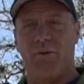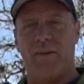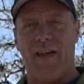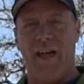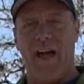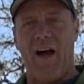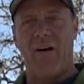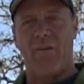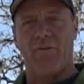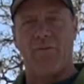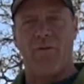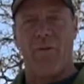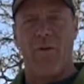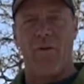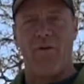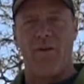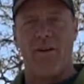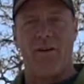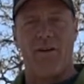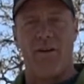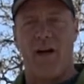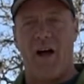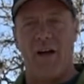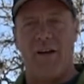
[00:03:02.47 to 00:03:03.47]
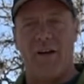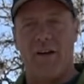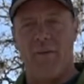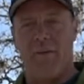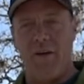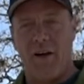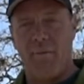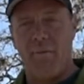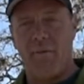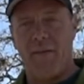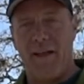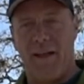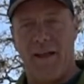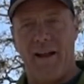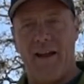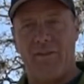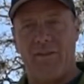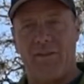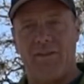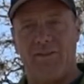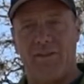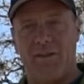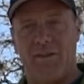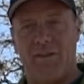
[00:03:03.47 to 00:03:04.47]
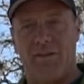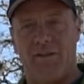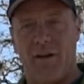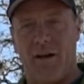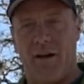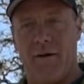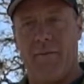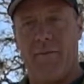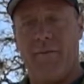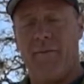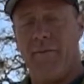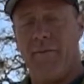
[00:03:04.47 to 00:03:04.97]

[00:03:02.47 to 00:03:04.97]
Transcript: account for that you're not going to replicate every single time.